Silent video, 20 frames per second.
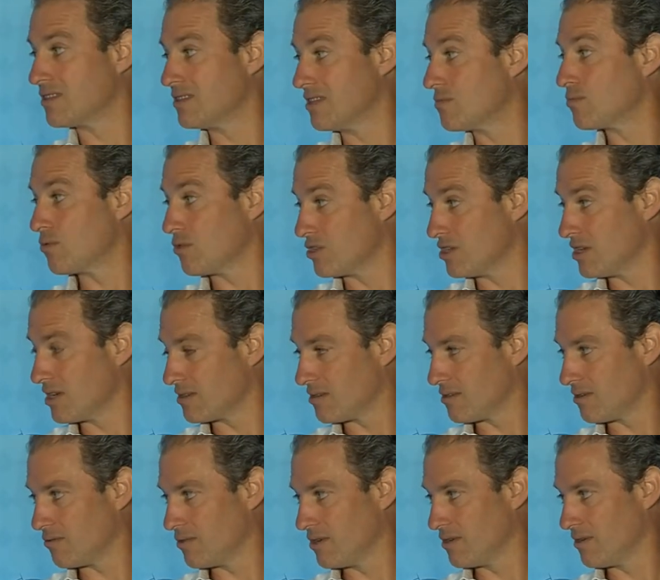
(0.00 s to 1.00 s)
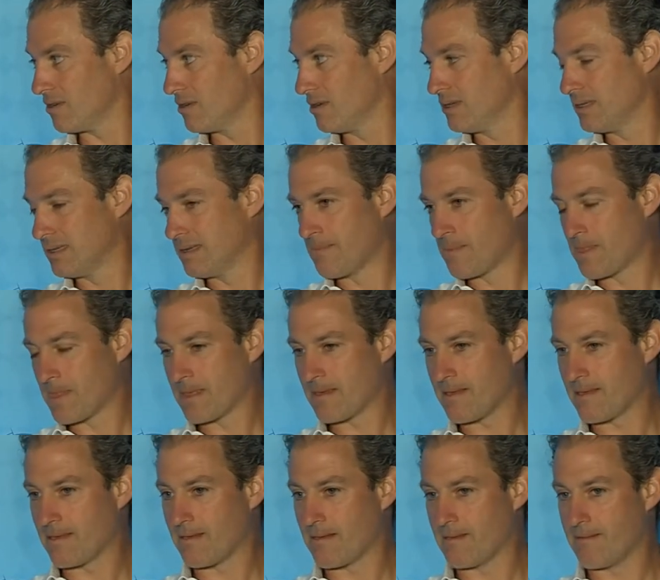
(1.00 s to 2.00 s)
this project real,
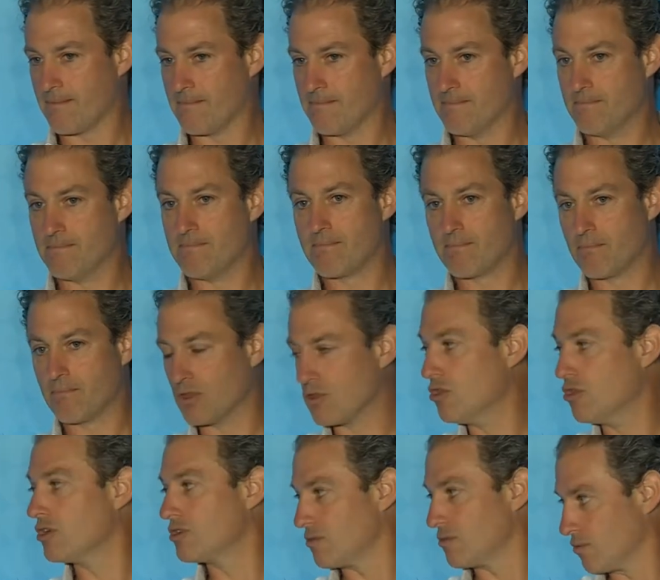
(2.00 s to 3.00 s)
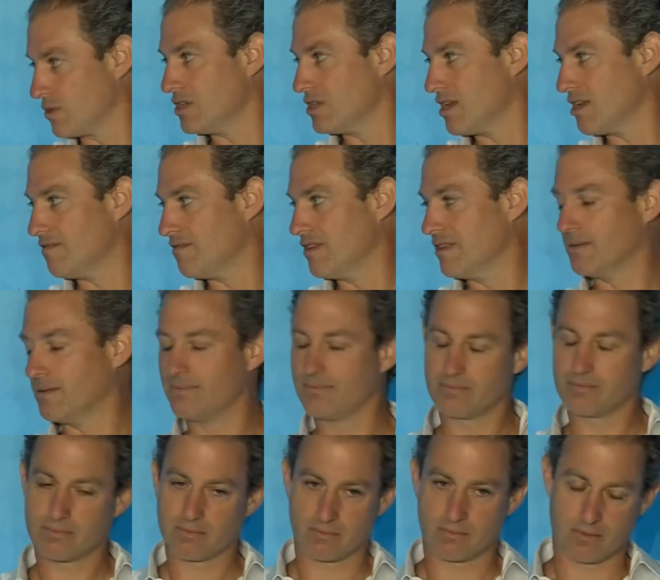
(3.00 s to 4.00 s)
but not within Alven.
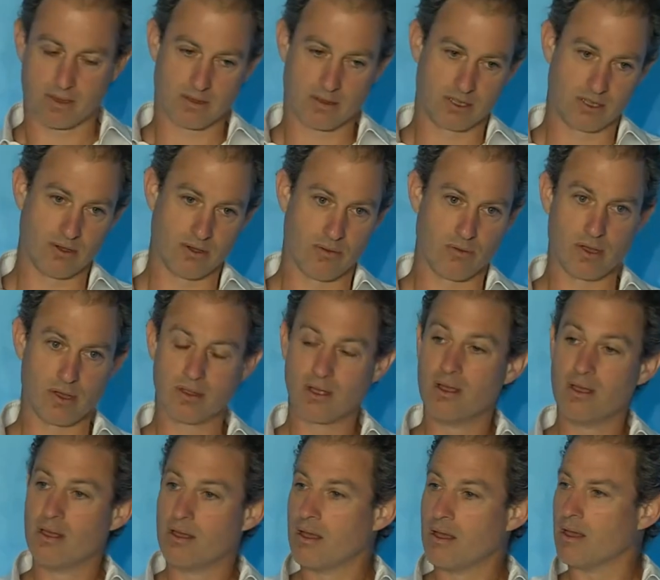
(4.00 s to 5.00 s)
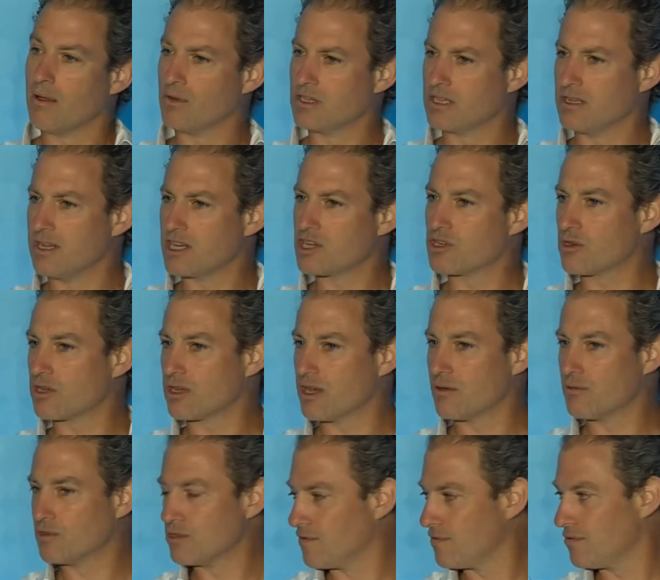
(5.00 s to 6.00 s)
And so I was in Ashoka
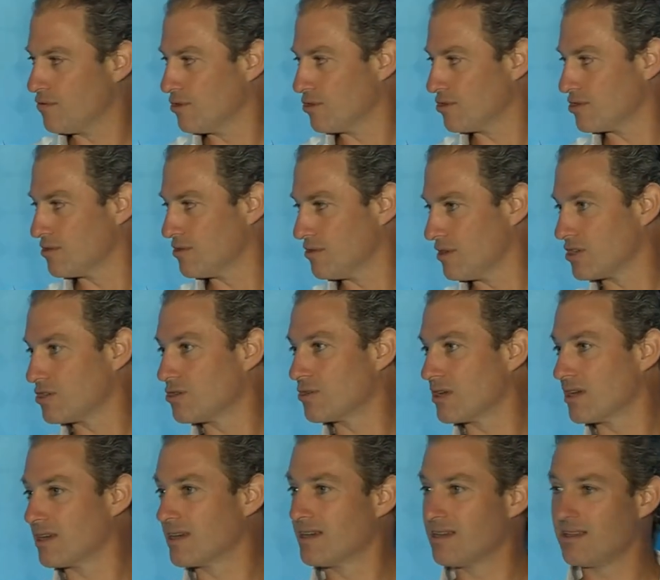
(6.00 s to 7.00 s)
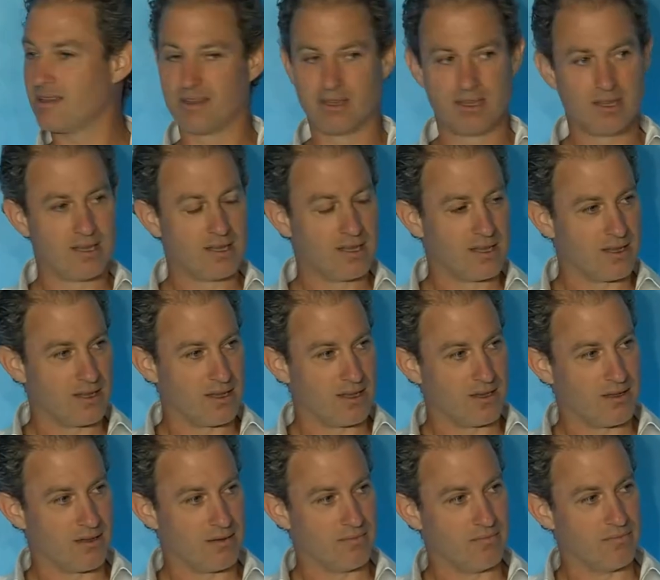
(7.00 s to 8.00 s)
with a few other Ashoka
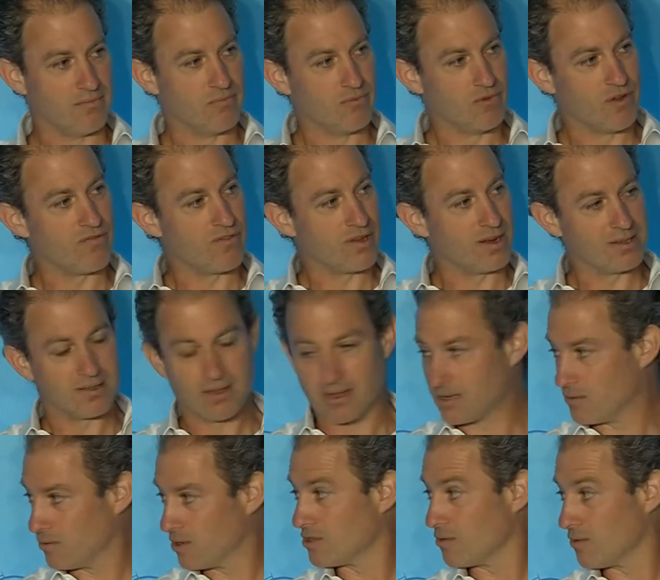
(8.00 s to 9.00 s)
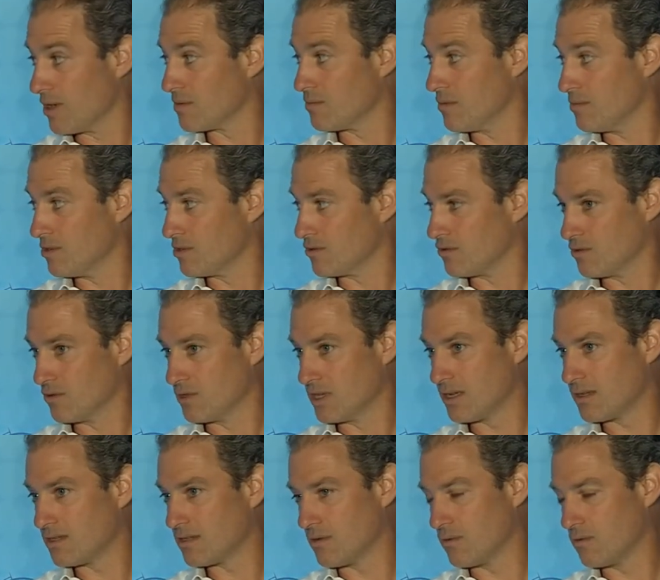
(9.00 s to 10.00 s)
guys. We felt that it was the right moment to do that,
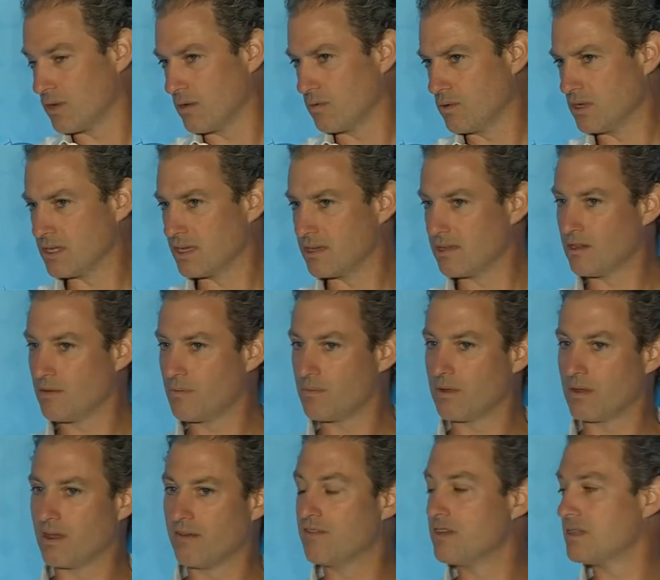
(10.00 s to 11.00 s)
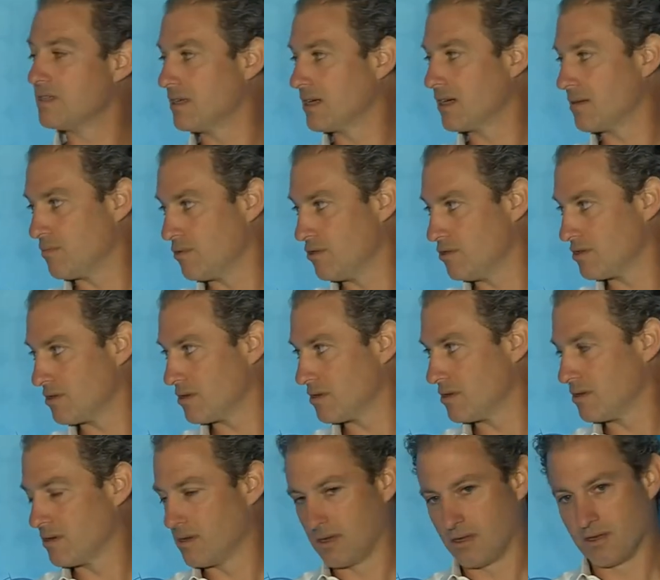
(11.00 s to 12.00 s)
so we set up Investir et Plus,
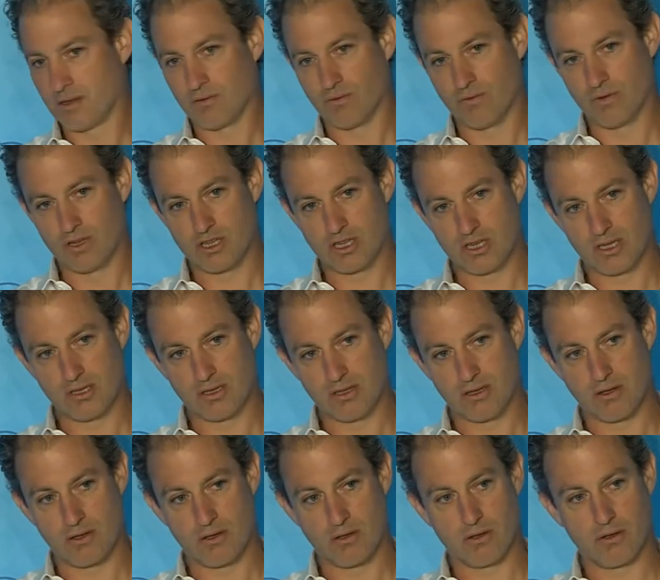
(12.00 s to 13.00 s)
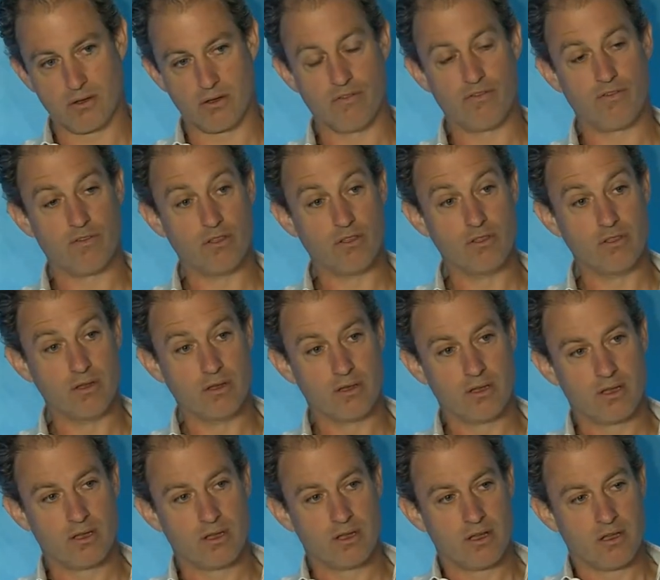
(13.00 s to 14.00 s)
which is a fund
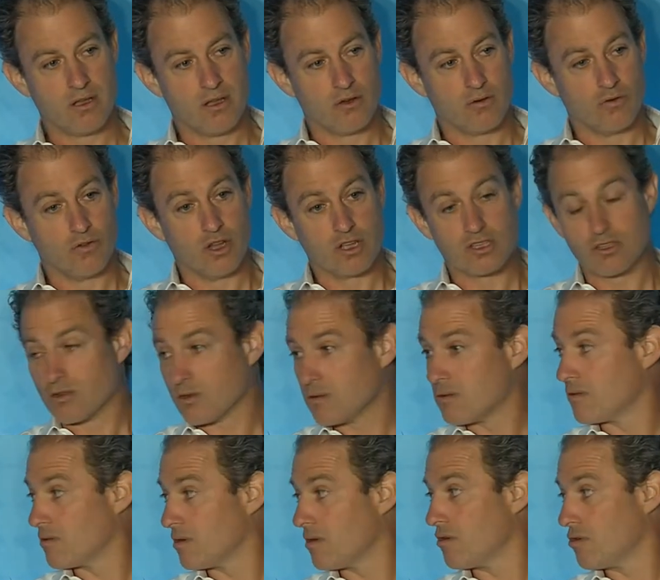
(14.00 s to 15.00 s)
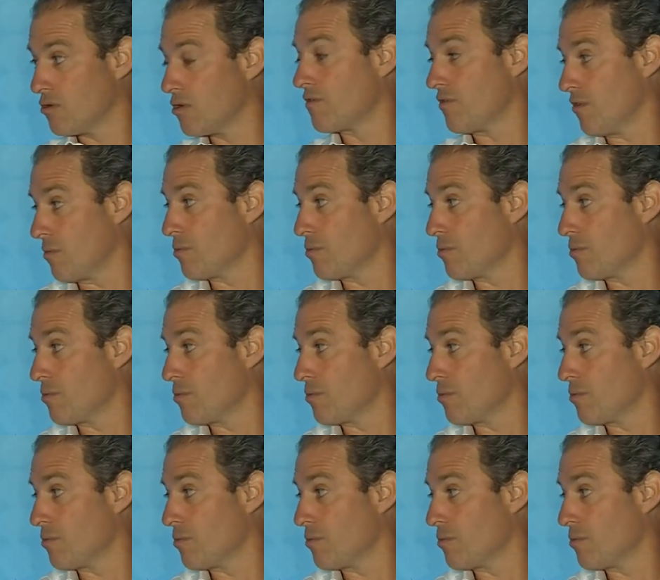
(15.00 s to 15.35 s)
who doesn't look for